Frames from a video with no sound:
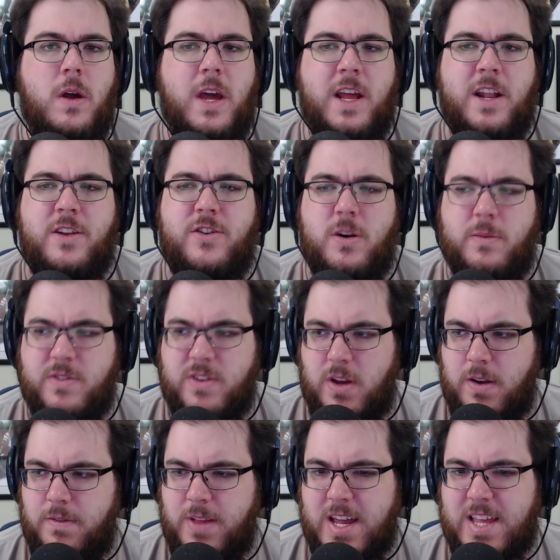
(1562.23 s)
And in terms
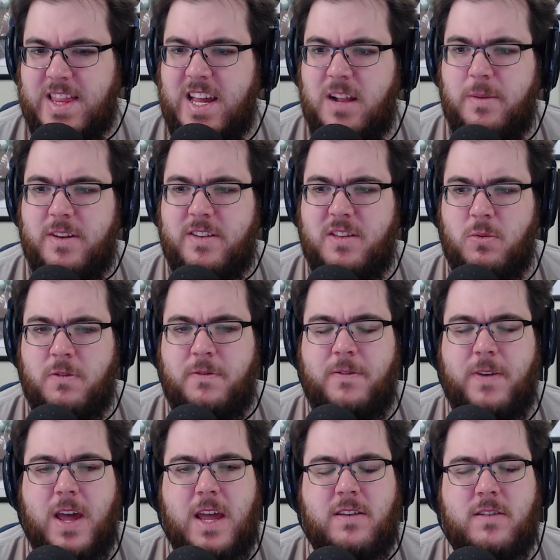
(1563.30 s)
of like the enemies that we'll
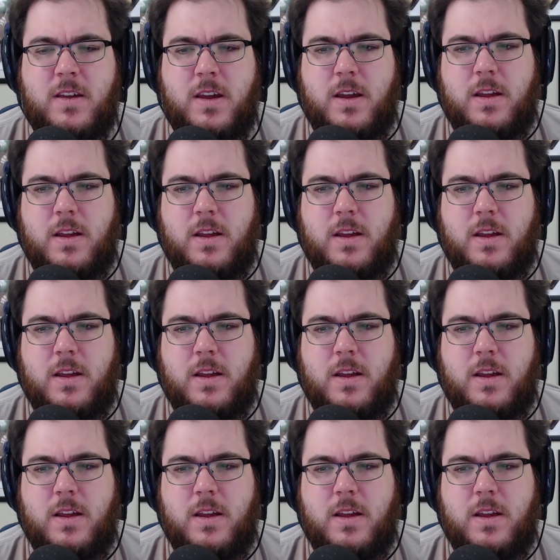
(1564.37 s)
face,